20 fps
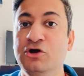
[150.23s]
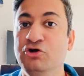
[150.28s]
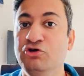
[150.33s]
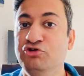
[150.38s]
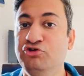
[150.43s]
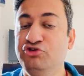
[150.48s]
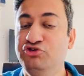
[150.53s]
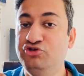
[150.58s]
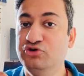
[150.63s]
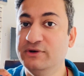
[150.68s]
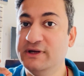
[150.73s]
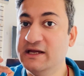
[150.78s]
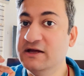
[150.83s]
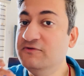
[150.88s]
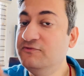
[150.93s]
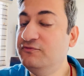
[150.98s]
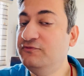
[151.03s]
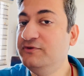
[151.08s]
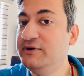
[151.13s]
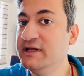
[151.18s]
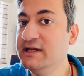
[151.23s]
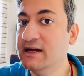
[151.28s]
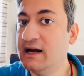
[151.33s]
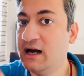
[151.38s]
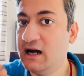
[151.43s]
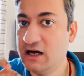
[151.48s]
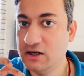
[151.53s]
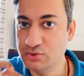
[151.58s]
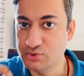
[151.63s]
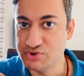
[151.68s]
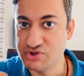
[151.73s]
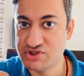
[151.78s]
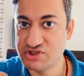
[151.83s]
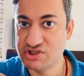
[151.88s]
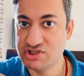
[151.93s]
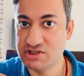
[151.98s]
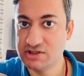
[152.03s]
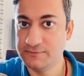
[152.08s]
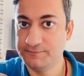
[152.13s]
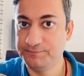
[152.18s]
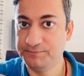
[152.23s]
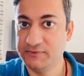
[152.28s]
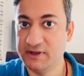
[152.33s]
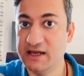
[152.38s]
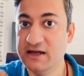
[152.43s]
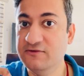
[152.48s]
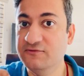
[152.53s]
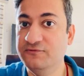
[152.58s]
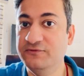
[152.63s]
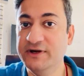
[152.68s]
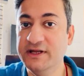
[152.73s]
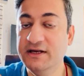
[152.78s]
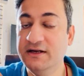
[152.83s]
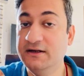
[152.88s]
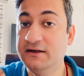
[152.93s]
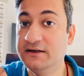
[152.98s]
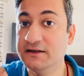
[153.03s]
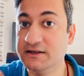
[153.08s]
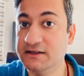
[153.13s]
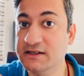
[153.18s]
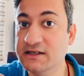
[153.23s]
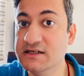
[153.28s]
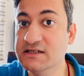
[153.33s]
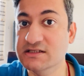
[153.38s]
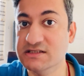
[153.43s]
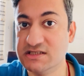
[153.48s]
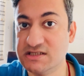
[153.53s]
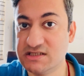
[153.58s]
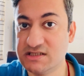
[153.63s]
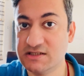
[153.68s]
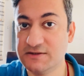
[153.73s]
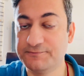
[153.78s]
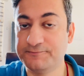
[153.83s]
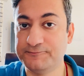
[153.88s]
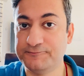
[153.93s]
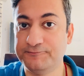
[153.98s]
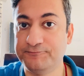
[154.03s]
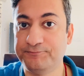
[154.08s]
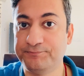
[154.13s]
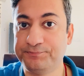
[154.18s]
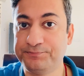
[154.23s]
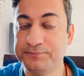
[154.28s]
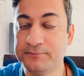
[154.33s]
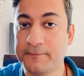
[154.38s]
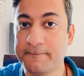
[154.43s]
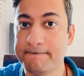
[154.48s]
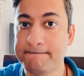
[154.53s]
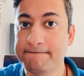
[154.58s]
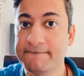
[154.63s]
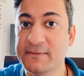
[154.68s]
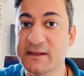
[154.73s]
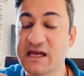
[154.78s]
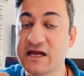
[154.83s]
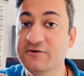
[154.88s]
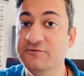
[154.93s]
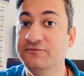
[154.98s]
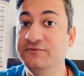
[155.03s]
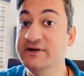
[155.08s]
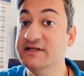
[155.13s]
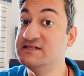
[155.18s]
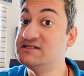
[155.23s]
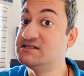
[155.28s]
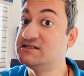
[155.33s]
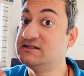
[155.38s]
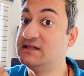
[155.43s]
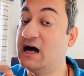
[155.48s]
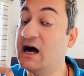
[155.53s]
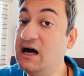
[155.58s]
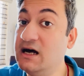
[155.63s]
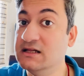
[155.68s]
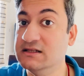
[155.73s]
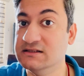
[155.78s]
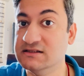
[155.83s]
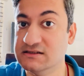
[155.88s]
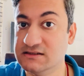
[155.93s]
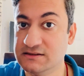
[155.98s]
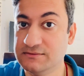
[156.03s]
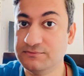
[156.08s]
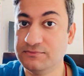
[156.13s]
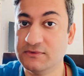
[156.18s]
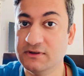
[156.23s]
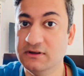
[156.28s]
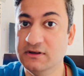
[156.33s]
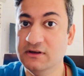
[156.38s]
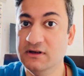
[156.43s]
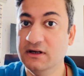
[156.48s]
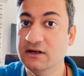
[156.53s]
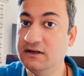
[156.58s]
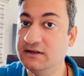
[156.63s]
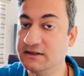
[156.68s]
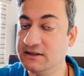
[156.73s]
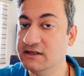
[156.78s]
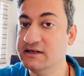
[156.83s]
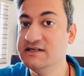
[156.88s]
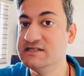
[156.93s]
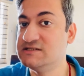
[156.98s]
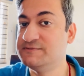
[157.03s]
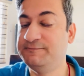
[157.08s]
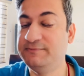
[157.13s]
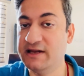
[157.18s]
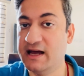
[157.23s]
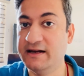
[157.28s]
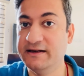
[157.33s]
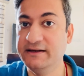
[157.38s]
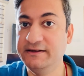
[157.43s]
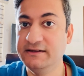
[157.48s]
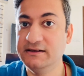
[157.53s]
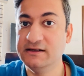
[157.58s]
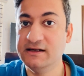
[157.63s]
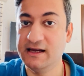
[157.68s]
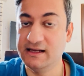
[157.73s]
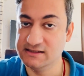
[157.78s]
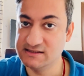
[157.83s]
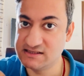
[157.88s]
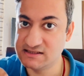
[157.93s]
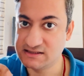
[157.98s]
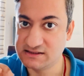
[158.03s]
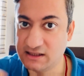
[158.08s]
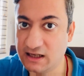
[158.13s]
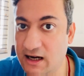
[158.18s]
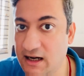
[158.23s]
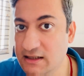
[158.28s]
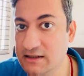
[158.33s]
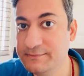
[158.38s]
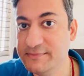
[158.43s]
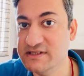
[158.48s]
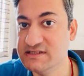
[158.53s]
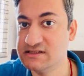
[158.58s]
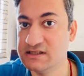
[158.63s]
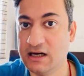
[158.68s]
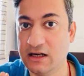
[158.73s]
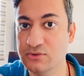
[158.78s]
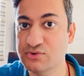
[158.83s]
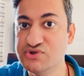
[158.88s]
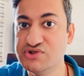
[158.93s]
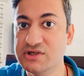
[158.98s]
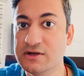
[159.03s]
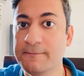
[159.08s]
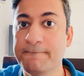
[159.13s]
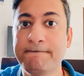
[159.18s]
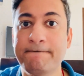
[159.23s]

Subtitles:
So every house, every grahas, every sthan, graha is planet and sthan means house.